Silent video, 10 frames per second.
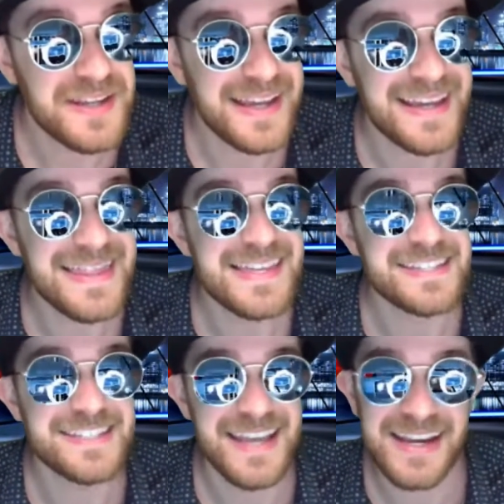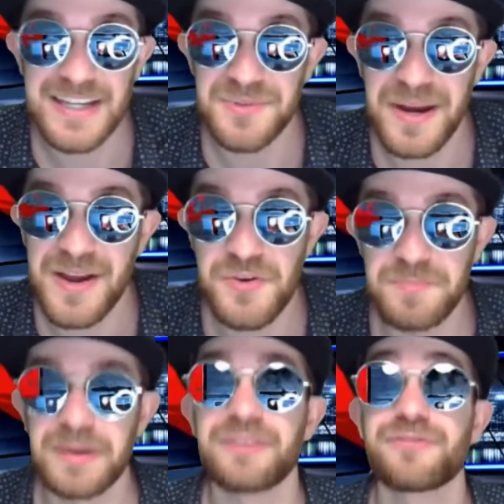in the second
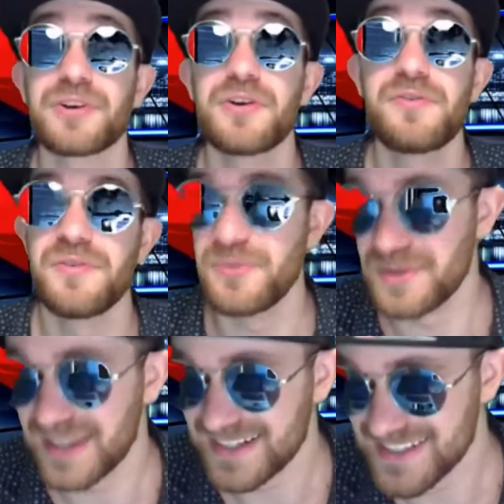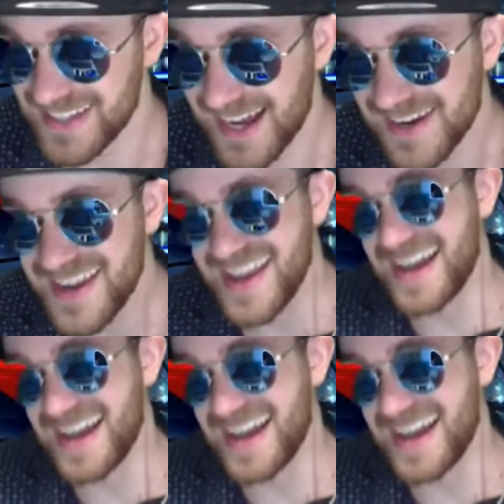round, but for who? We'll get to that.